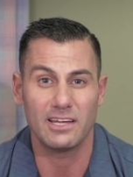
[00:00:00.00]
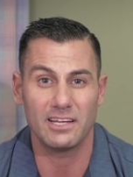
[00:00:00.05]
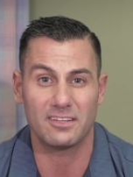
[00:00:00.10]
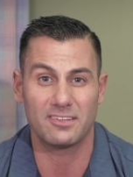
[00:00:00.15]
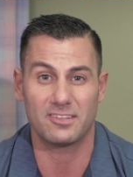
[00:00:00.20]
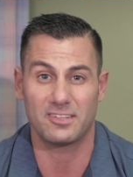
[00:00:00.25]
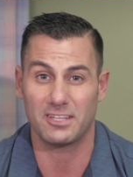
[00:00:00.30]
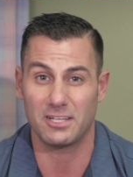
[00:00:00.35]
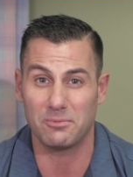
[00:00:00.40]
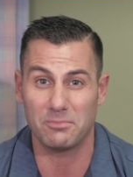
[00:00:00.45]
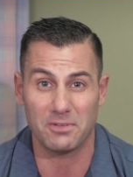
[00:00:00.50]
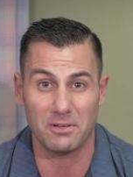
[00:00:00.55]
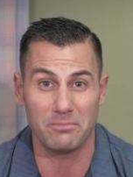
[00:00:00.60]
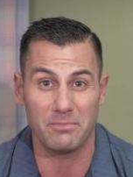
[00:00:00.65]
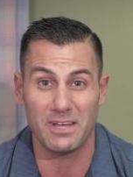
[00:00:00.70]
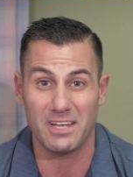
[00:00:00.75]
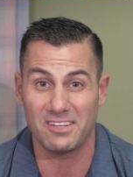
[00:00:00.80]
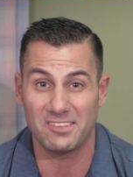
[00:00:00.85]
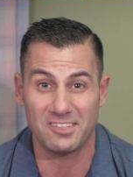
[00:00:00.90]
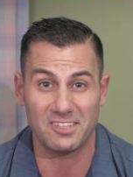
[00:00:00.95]
It seemed
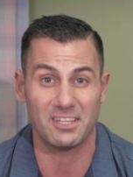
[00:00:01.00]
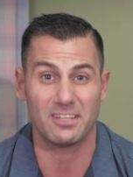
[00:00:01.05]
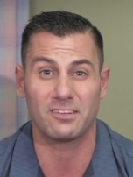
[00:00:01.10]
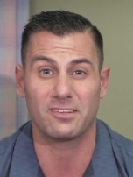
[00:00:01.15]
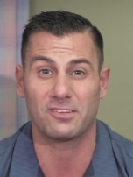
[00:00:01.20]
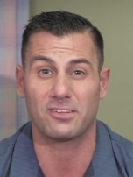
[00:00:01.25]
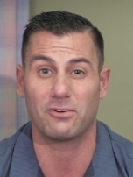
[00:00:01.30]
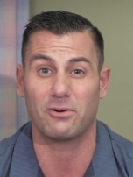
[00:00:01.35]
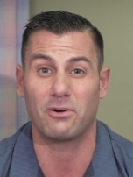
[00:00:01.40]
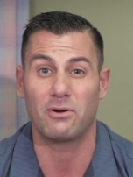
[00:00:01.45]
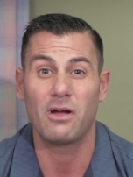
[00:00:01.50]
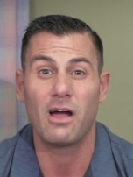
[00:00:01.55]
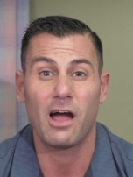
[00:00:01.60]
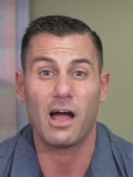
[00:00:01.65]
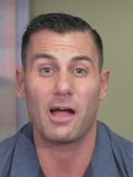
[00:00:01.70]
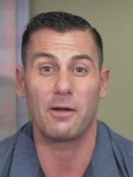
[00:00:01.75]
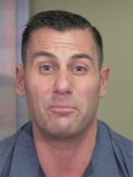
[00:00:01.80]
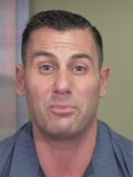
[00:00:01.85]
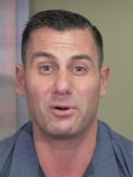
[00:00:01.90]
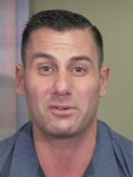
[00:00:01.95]
amazing. So
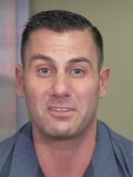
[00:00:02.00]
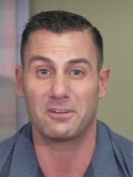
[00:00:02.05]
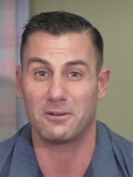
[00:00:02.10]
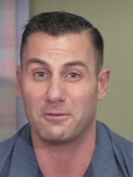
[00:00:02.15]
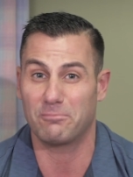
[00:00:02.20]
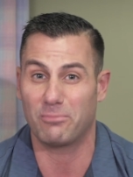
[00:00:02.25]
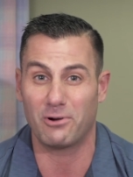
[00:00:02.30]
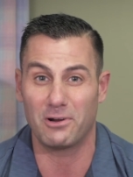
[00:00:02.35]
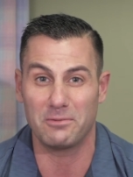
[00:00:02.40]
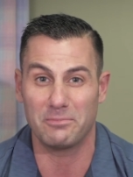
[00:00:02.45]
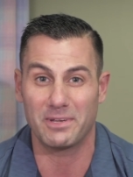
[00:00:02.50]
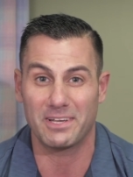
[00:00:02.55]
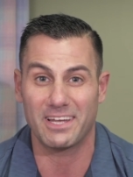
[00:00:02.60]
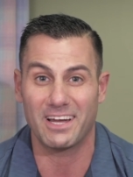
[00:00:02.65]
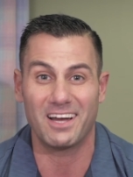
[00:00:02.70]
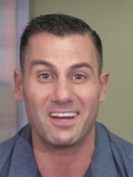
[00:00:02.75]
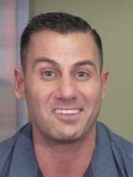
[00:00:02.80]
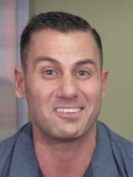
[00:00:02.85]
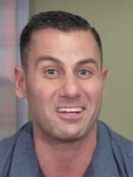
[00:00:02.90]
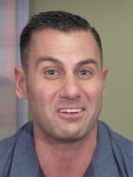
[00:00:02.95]
I booked an appointment,
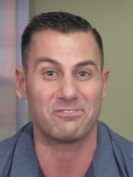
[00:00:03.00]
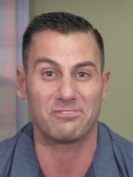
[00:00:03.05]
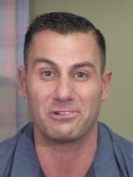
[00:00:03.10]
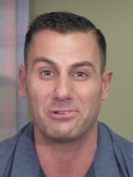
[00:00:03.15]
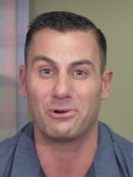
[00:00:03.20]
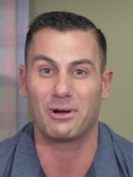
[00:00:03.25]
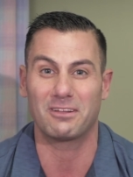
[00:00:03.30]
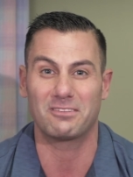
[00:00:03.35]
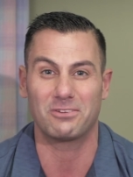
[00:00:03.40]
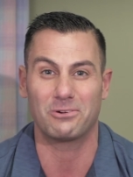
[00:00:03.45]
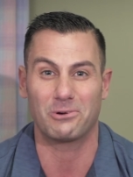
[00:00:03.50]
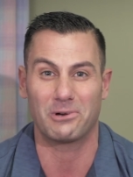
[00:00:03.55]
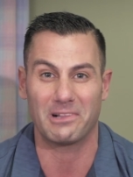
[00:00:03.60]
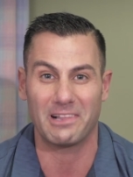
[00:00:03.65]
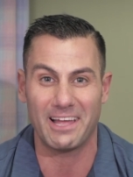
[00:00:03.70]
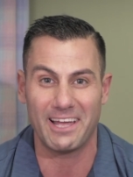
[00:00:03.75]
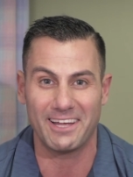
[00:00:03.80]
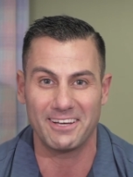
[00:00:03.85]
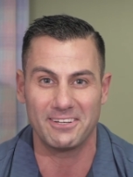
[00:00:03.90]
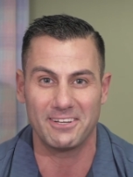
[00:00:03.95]
guys. I flew out to
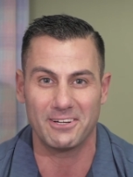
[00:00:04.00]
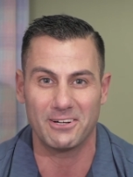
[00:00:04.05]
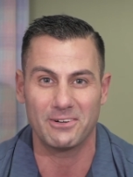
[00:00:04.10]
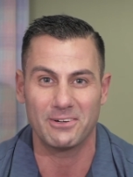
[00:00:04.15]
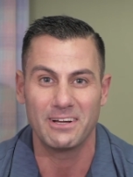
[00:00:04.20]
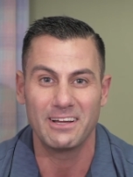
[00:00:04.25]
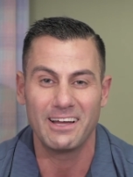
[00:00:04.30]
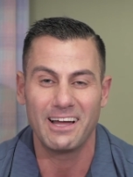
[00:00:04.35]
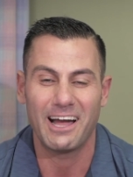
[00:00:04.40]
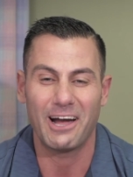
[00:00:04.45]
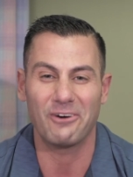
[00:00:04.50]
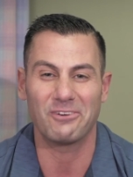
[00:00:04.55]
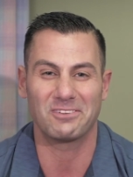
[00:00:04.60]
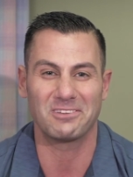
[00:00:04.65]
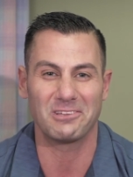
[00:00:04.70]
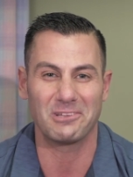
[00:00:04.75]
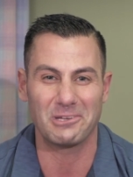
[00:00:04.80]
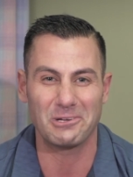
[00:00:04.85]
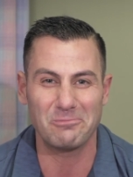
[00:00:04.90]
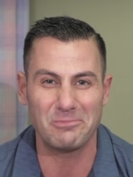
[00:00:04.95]
Orlando. I was
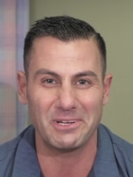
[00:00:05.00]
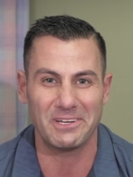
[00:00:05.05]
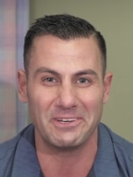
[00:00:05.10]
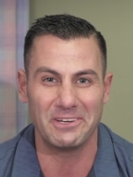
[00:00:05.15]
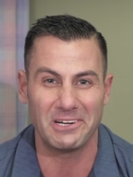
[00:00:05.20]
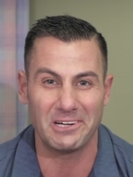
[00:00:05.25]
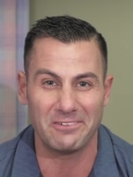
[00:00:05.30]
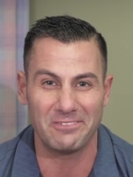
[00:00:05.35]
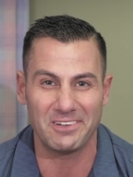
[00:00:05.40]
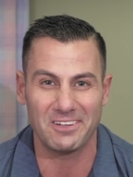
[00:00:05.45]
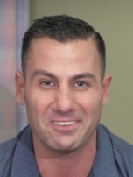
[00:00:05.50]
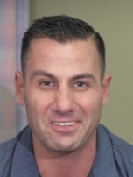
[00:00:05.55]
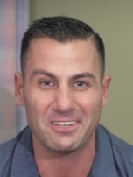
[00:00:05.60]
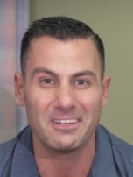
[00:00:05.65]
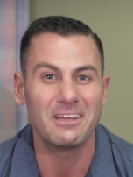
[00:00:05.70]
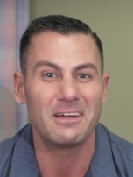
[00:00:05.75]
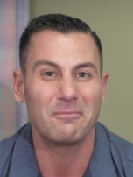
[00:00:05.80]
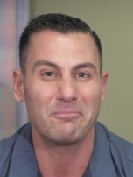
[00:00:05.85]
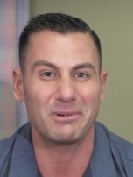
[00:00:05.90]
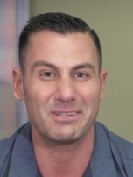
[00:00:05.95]
a little bit nervous,
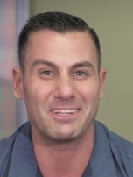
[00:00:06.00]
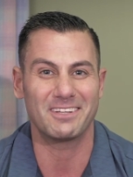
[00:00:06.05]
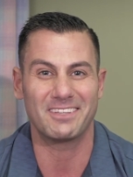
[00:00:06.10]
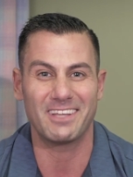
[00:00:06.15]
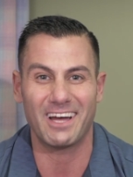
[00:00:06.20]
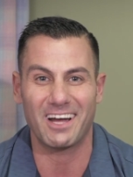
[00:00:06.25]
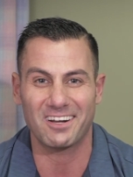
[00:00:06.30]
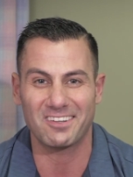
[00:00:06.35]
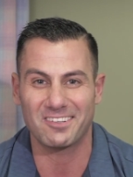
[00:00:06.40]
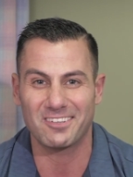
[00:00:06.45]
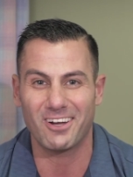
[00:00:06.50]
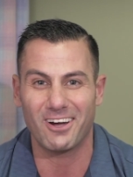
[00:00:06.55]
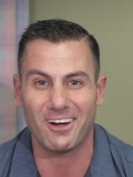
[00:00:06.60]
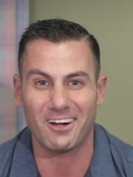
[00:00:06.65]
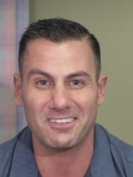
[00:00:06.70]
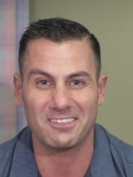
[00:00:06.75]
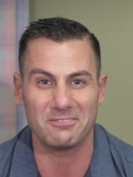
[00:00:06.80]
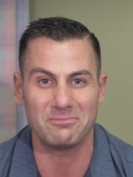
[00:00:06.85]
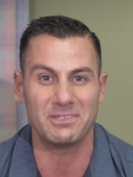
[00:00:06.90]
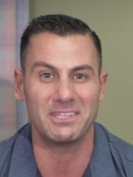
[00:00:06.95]
but the docs
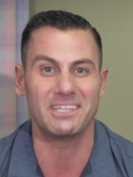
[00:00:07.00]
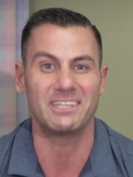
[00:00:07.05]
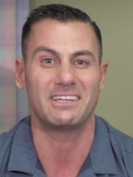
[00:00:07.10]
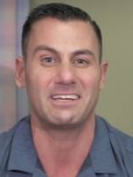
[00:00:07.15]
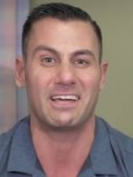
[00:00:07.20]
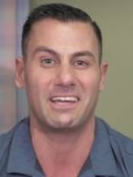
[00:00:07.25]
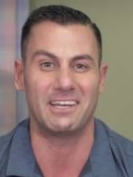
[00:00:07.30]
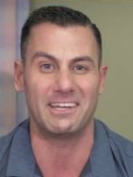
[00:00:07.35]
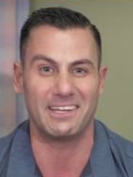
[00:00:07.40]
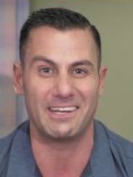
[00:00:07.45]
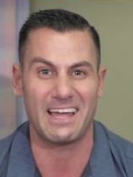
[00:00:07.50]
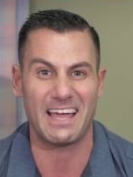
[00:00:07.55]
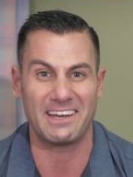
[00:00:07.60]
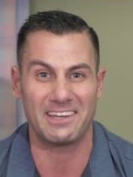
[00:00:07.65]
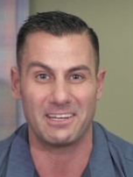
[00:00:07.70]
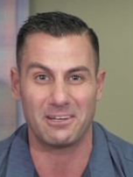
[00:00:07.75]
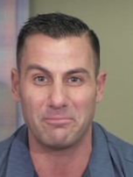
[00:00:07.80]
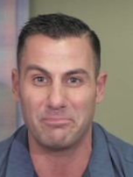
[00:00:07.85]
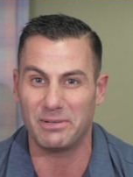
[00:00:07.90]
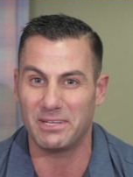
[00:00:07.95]
talked to me and it
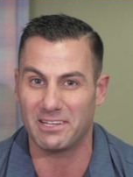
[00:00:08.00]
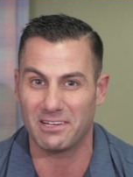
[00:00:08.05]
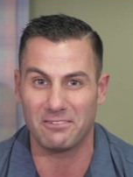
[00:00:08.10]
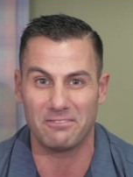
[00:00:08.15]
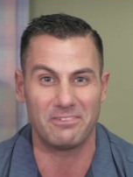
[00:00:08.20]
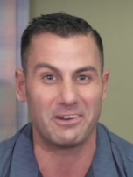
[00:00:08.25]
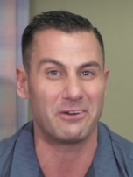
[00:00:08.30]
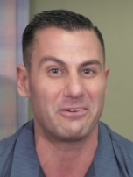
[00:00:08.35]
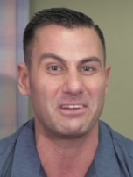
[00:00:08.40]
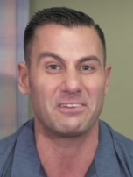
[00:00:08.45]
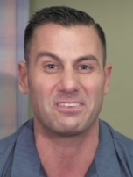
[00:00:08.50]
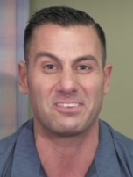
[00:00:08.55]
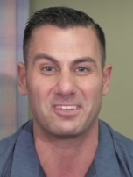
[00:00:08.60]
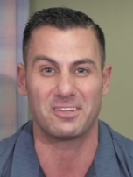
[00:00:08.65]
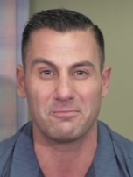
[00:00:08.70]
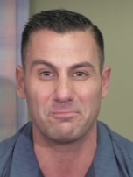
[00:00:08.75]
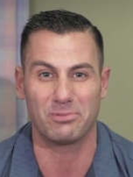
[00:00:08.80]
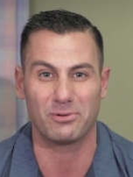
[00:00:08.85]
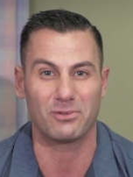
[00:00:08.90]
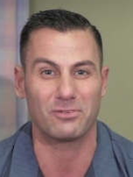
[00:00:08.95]
ended up being a very
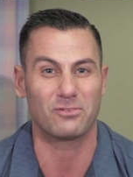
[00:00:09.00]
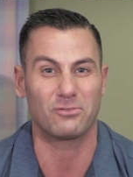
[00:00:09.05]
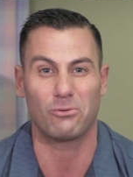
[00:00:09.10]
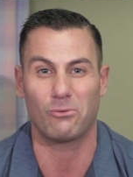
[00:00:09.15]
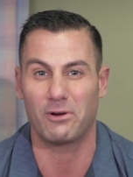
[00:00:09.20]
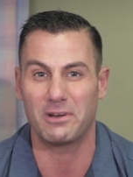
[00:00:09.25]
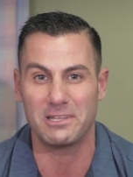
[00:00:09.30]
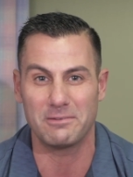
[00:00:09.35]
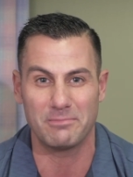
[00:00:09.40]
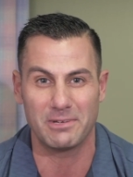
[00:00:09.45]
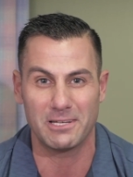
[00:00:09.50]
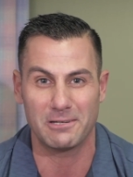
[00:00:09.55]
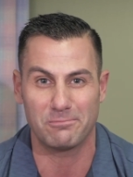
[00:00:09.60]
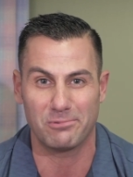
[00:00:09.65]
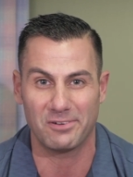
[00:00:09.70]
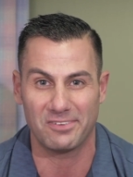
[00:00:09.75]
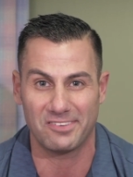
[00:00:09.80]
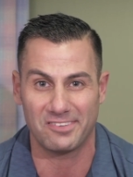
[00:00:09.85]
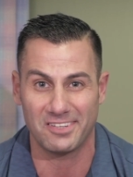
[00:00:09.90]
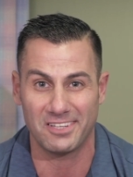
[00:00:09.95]
simple 20 minute
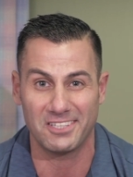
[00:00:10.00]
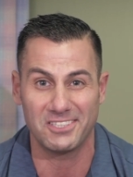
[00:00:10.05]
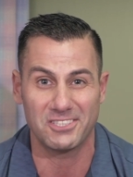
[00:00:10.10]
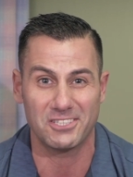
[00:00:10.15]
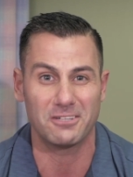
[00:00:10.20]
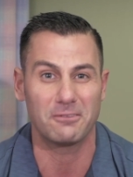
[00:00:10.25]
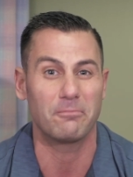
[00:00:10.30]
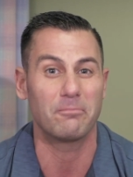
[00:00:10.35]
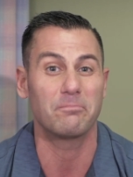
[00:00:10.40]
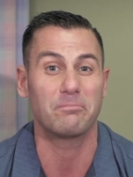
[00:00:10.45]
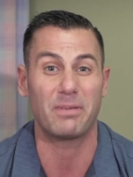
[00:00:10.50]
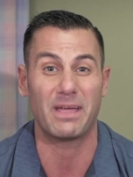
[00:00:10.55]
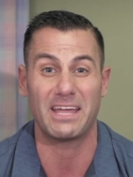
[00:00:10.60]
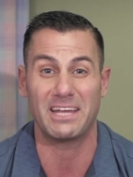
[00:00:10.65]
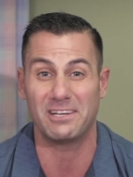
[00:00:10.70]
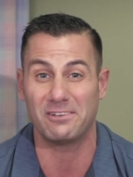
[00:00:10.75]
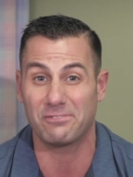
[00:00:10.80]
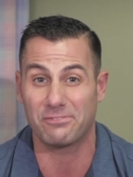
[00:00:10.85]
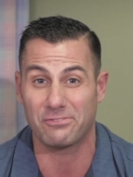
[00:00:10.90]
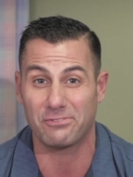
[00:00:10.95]
procedure,
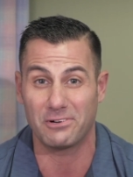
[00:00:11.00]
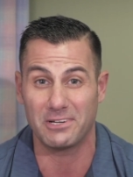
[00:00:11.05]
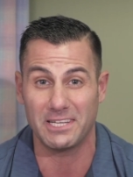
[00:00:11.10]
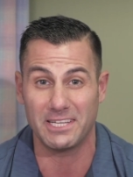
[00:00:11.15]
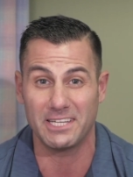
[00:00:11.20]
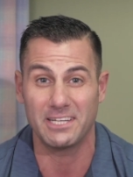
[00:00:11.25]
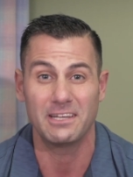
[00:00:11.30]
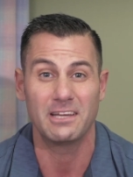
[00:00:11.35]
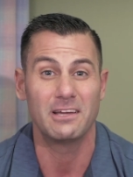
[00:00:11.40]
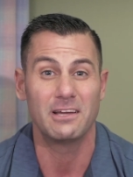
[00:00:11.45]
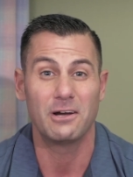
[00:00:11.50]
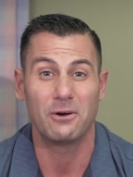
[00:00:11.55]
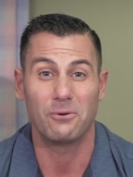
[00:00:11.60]
pain free,